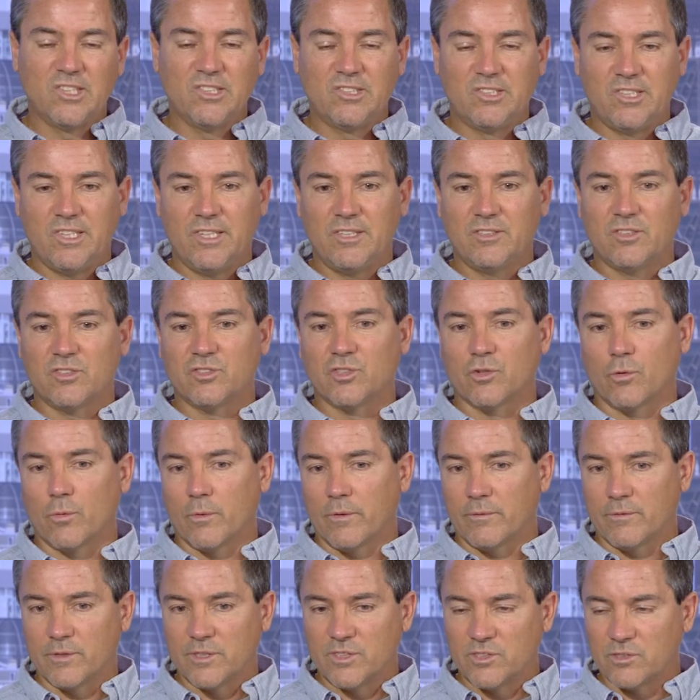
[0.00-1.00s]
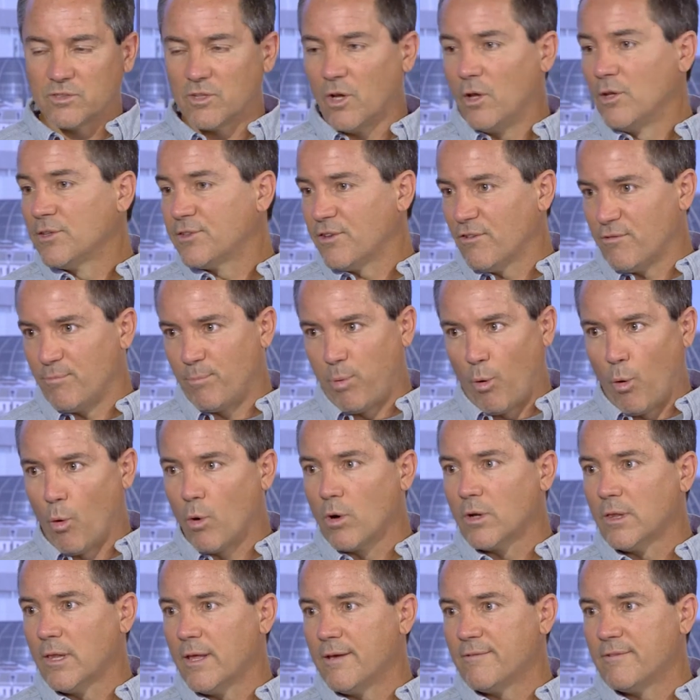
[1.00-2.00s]
diseases are a result of
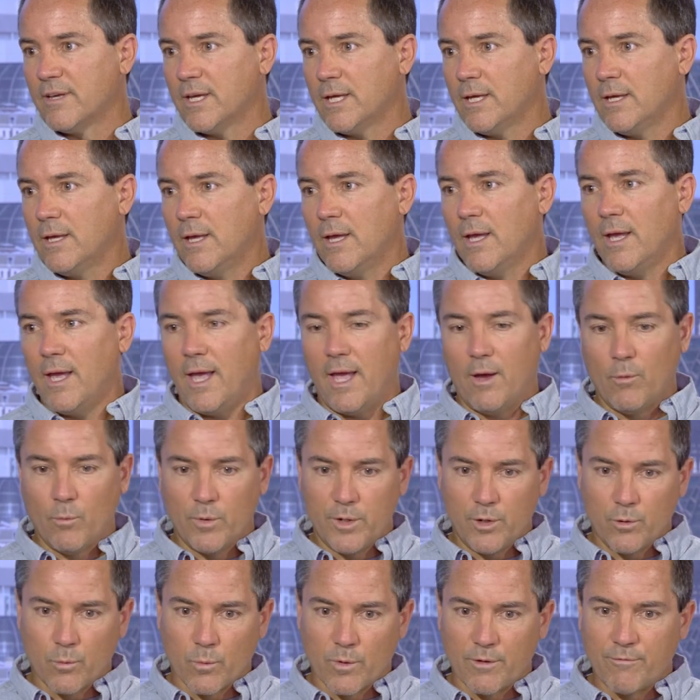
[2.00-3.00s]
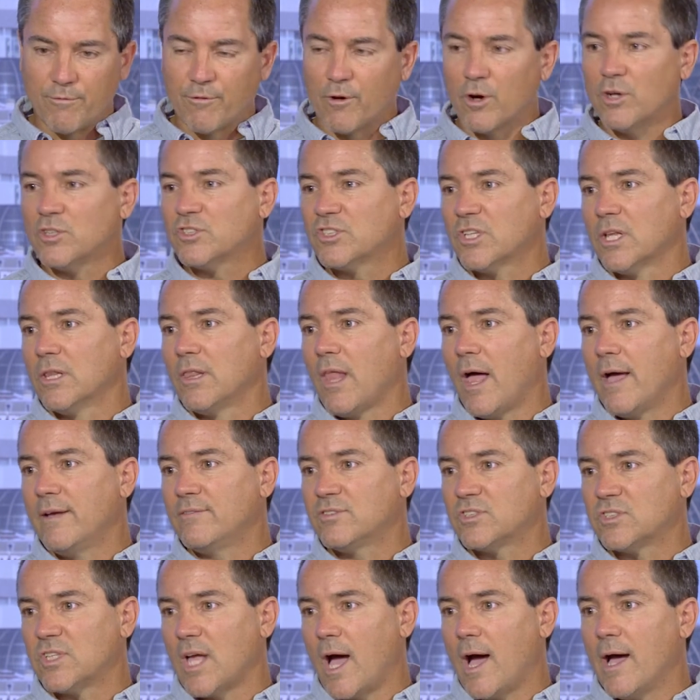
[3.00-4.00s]
poor living, and when you reverse the
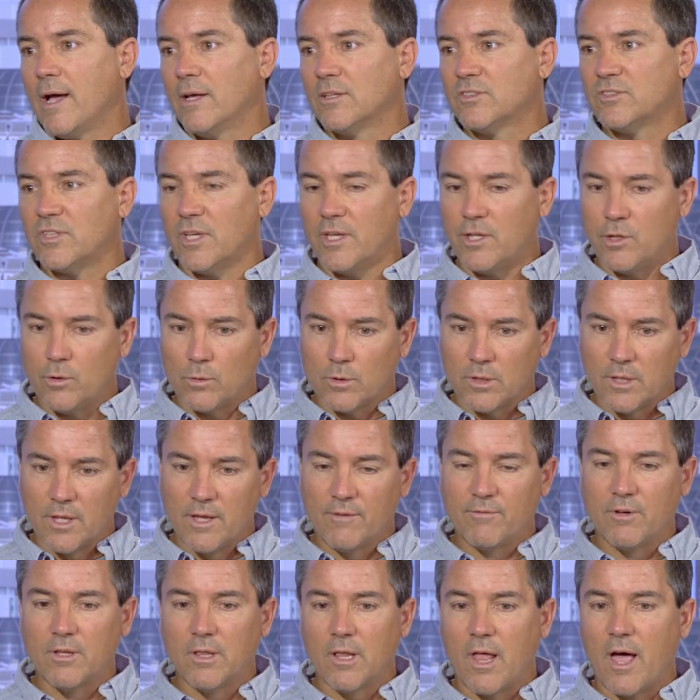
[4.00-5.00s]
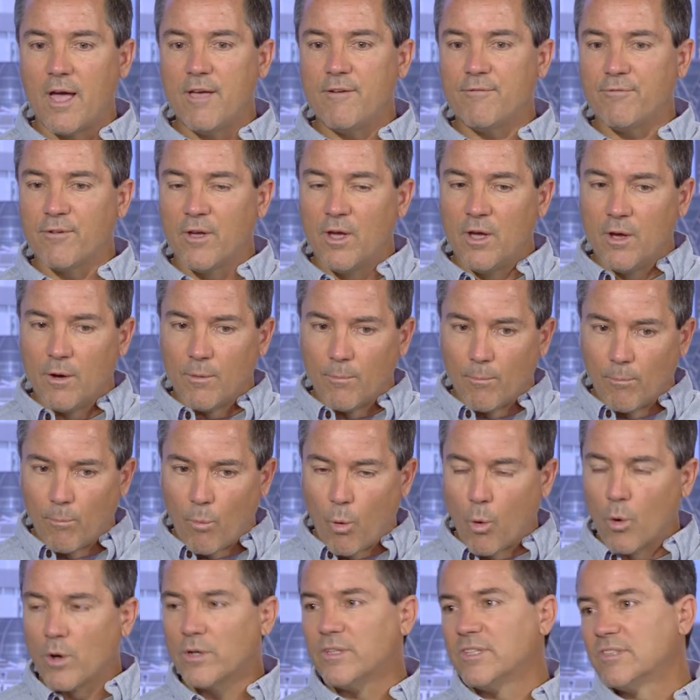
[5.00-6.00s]
lifestyles and you live a life
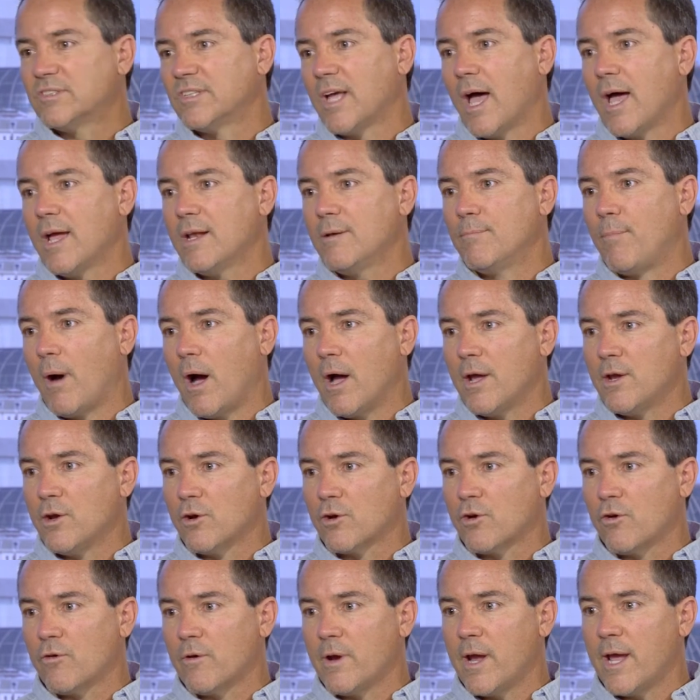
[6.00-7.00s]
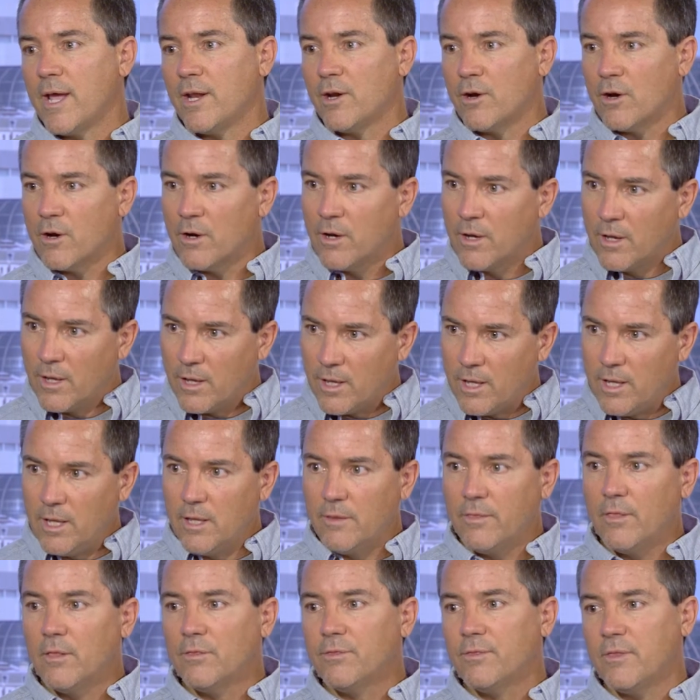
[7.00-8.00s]
more designed by your Creator
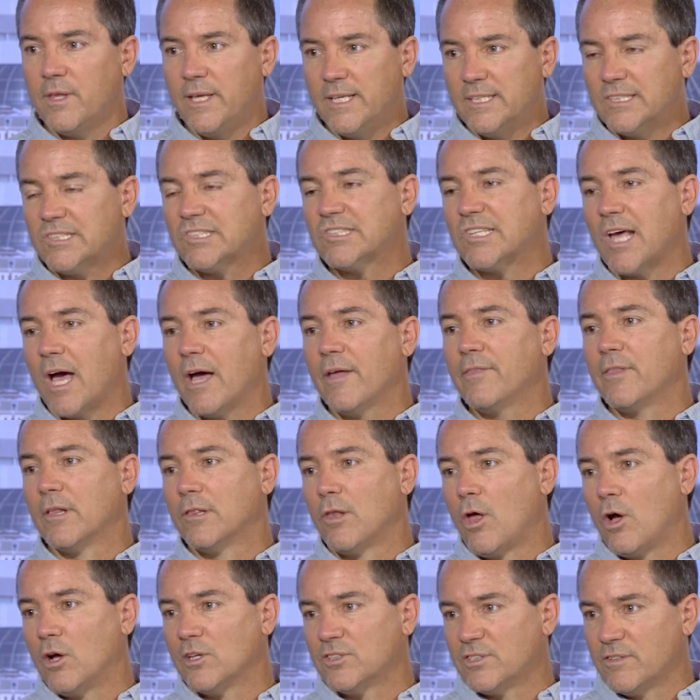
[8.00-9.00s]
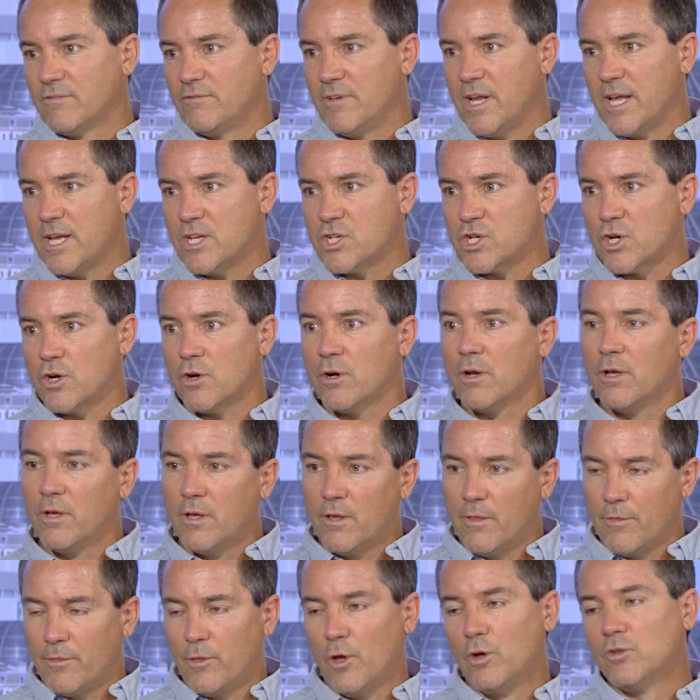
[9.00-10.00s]
inside the laws of nature,
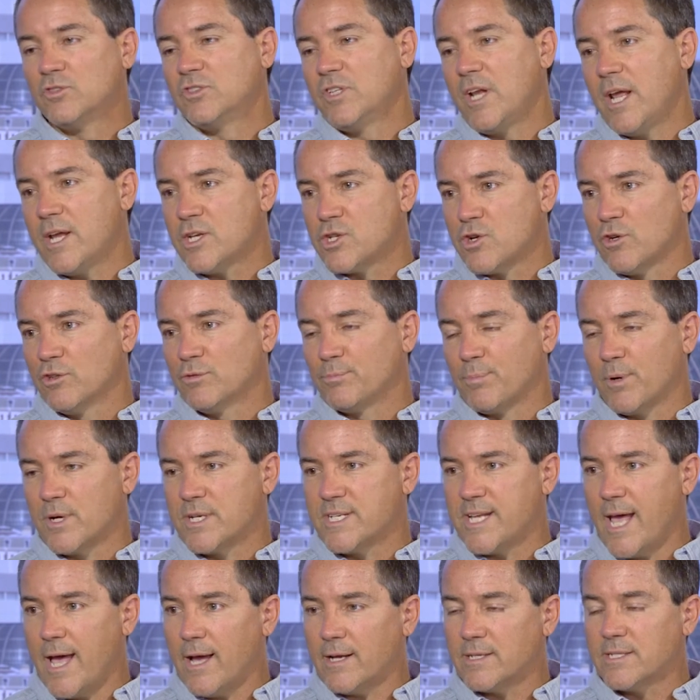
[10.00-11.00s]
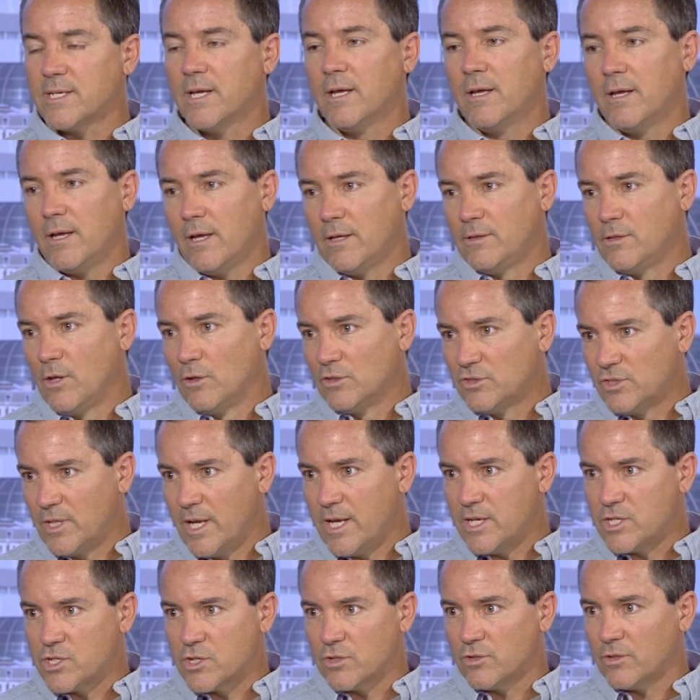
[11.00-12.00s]
those natures protect, and
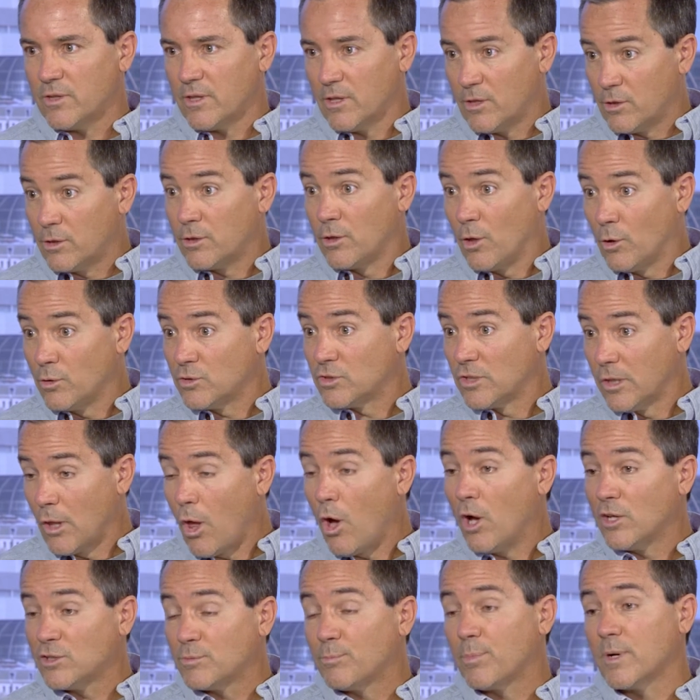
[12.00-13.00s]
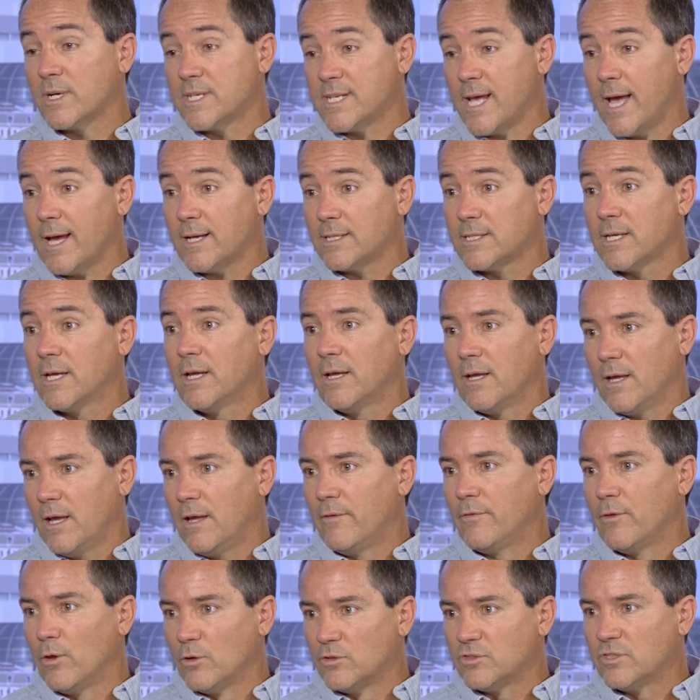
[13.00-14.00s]
those laws protect,
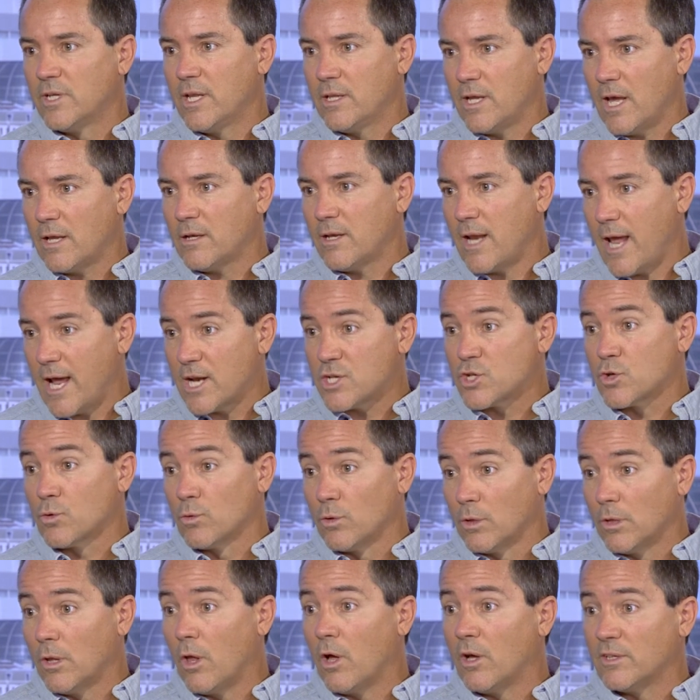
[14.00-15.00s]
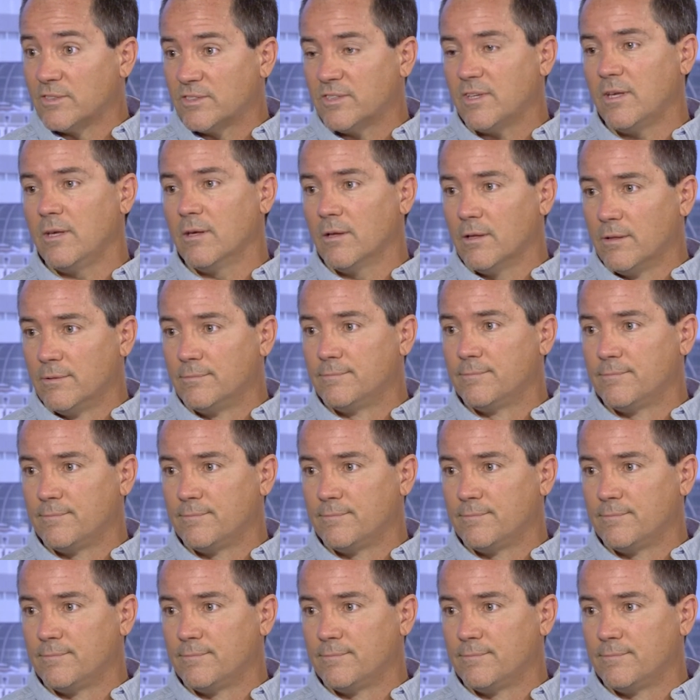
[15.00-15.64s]
and those natural laws heal.